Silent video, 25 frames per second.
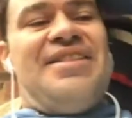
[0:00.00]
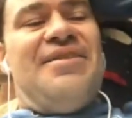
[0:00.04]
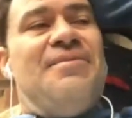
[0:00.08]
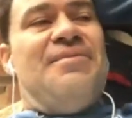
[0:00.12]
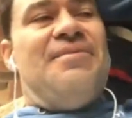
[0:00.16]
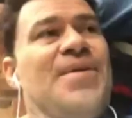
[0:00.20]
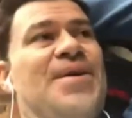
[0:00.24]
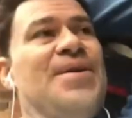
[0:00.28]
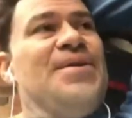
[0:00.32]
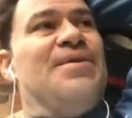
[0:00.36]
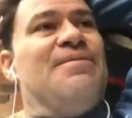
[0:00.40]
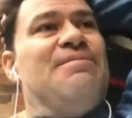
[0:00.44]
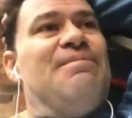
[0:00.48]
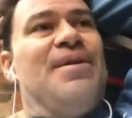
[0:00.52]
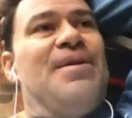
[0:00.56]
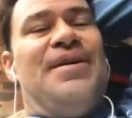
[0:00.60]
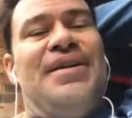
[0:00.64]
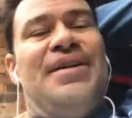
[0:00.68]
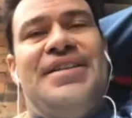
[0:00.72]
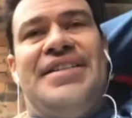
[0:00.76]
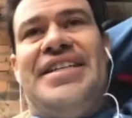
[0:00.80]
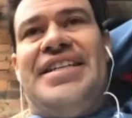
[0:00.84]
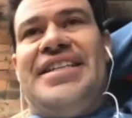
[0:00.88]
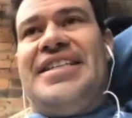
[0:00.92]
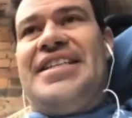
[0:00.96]
world of
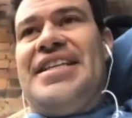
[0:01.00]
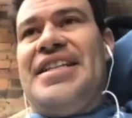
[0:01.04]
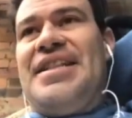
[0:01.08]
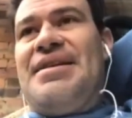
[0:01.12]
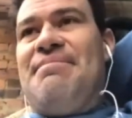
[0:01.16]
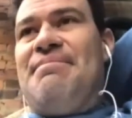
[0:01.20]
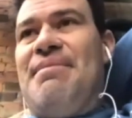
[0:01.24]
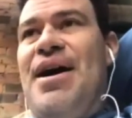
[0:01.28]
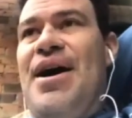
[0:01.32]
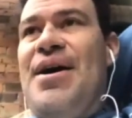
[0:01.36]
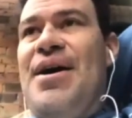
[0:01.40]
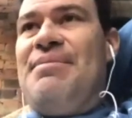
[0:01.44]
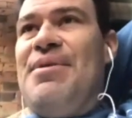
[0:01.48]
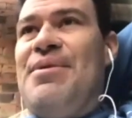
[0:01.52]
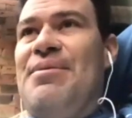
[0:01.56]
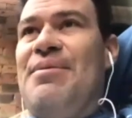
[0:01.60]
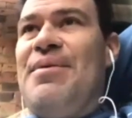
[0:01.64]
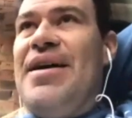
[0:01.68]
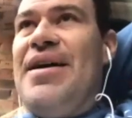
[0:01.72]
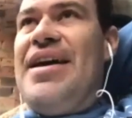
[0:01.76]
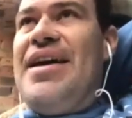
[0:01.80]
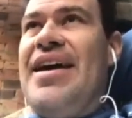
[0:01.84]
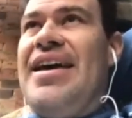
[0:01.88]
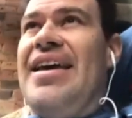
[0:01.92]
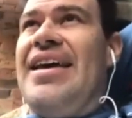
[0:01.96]
politics at the moment,
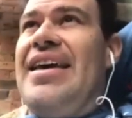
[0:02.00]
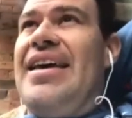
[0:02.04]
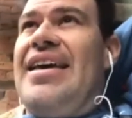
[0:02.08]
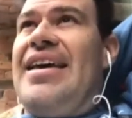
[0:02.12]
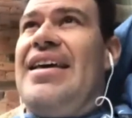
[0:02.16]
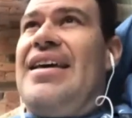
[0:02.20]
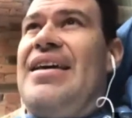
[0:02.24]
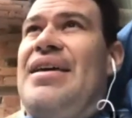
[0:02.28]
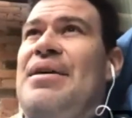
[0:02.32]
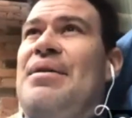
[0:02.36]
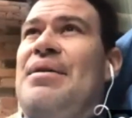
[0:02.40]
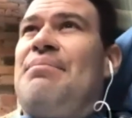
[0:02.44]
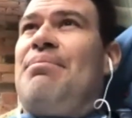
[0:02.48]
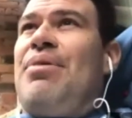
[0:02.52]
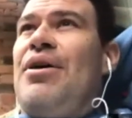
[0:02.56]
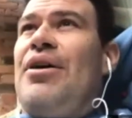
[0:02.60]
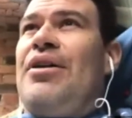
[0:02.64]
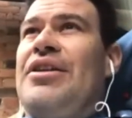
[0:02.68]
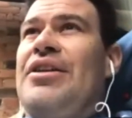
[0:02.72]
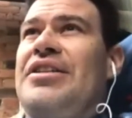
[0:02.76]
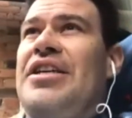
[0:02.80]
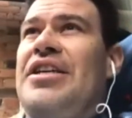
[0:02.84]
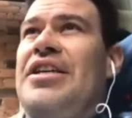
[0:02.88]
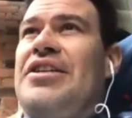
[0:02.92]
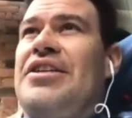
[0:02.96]
where
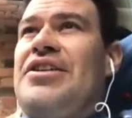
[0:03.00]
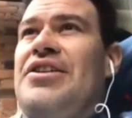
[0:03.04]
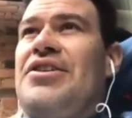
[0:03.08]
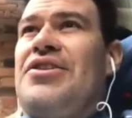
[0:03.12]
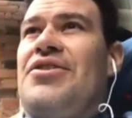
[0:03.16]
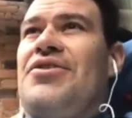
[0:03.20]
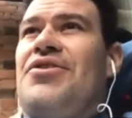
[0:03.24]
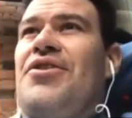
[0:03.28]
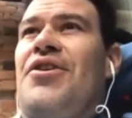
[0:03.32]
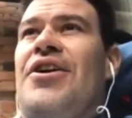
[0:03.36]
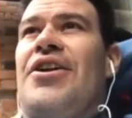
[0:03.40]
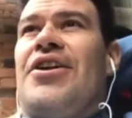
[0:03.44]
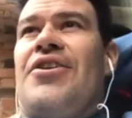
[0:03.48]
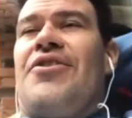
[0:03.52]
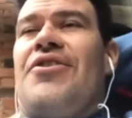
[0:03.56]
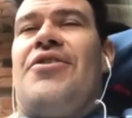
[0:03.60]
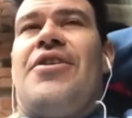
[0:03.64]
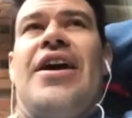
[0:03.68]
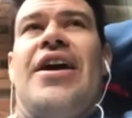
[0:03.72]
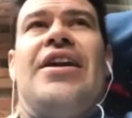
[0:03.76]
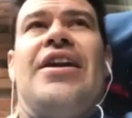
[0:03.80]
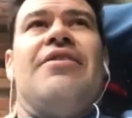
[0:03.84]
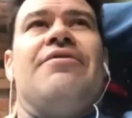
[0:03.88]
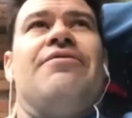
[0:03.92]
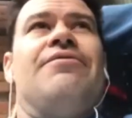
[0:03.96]
politicians try to
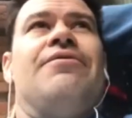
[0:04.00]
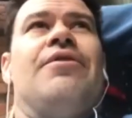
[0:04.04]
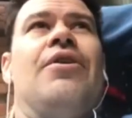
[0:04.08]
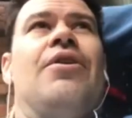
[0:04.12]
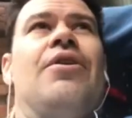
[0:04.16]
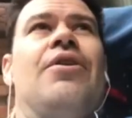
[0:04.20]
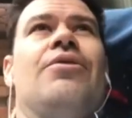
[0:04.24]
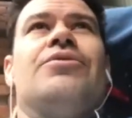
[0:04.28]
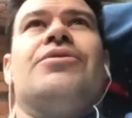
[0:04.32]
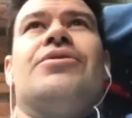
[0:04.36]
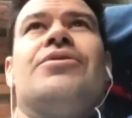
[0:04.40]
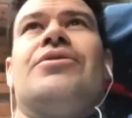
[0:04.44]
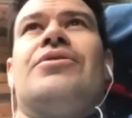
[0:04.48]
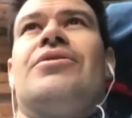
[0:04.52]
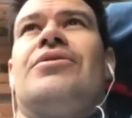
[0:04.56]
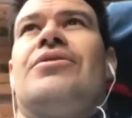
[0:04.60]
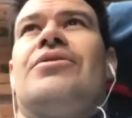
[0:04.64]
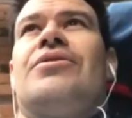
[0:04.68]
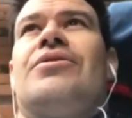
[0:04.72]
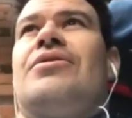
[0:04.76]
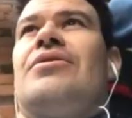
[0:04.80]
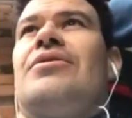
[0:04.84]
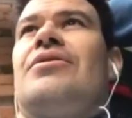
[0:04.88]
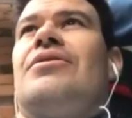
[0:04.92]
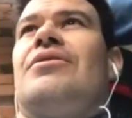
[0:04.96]
create a
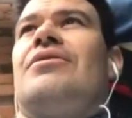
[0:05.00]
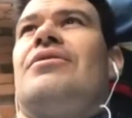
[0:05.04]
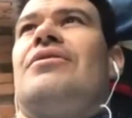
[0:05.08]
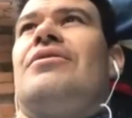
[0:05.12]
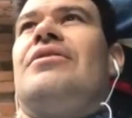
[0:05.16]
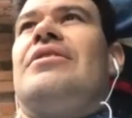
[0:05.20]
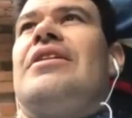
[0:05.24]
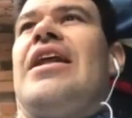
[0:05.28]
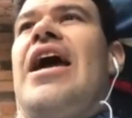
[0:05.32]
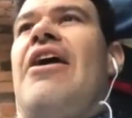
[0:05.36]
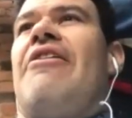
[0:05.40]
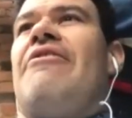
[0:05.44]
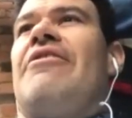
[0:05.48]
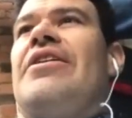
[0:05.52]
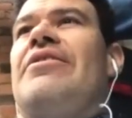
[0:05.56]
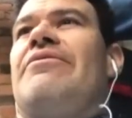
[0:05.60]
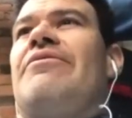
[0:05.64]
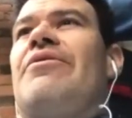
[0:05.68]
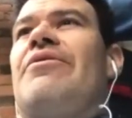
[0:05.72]
false narrative